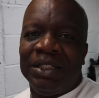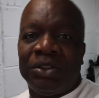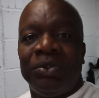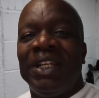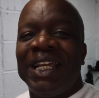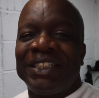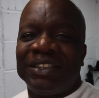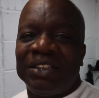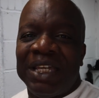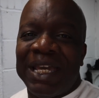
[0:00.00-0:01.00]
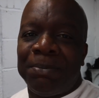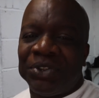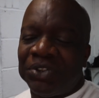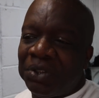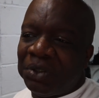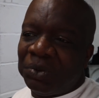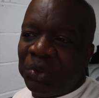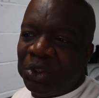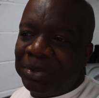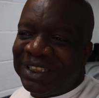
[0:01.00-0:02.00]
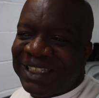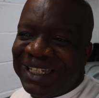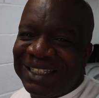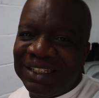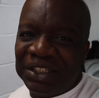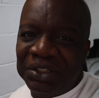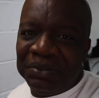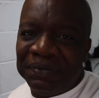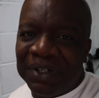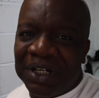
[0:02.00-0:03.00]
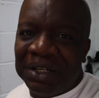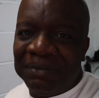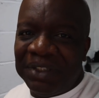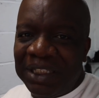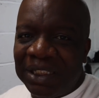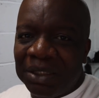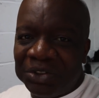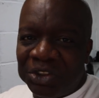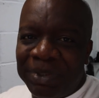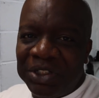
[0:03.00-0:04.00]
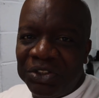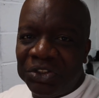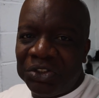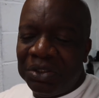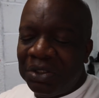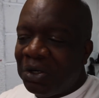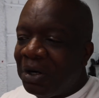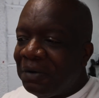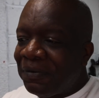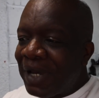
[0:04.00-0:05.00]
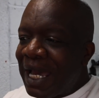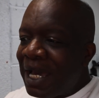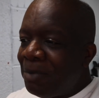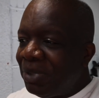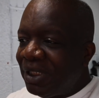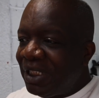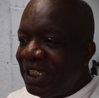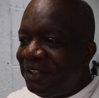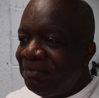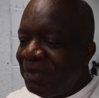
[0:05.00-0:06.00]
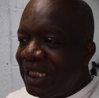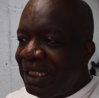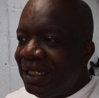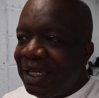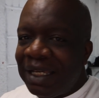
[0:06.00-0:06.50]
So in our next episode, we'll be taking the Q5, the lower suspension off, and believe me,